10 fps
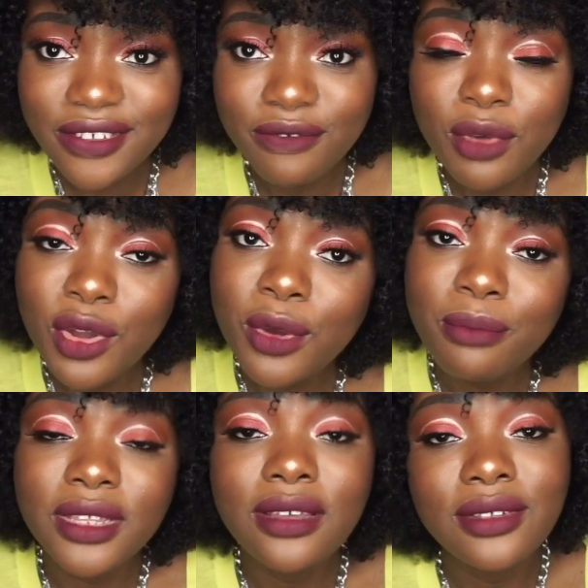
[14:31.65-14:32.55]
If more
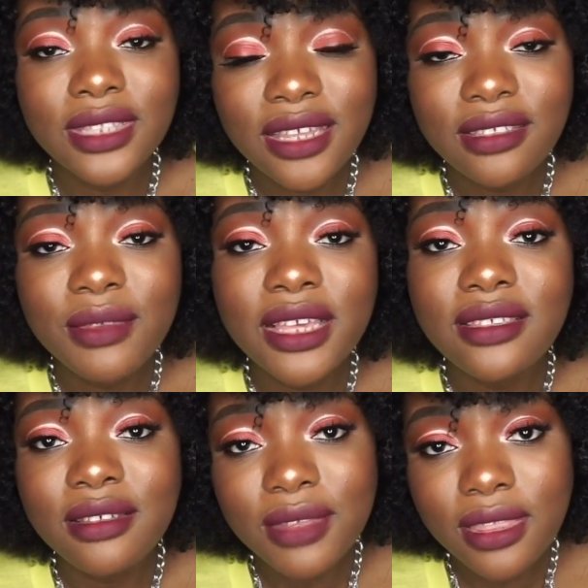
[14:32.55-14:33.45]
company contact me I'll
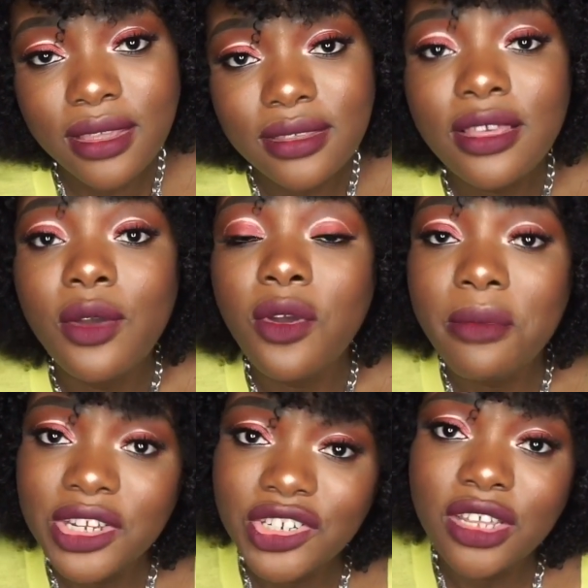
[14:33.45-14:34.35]
send me things, I'll
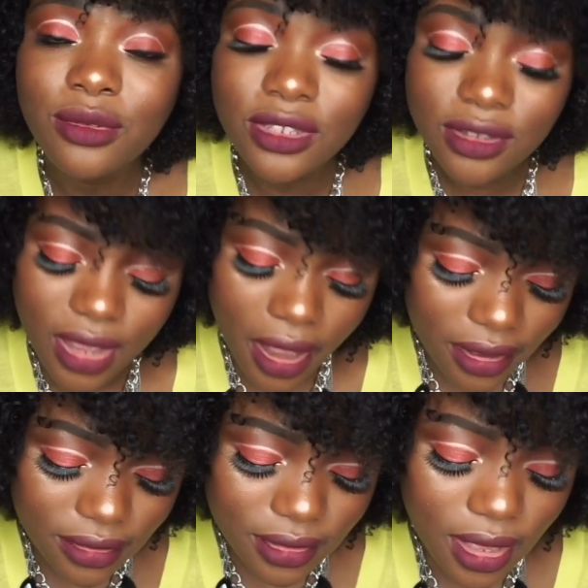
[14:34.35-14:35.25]
come and share it with you
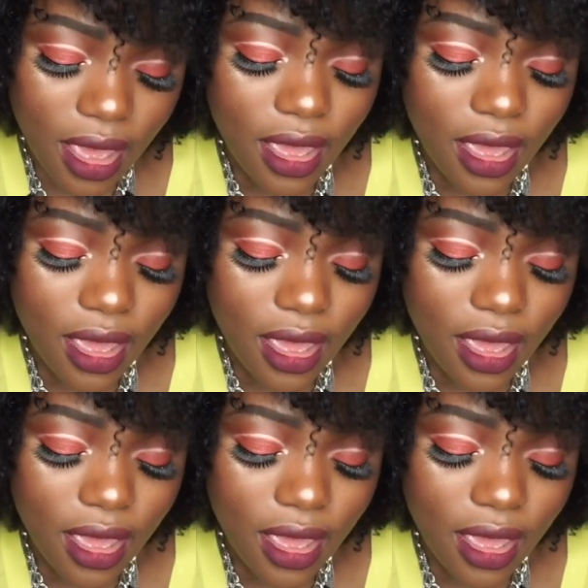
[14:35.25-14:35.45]
guys.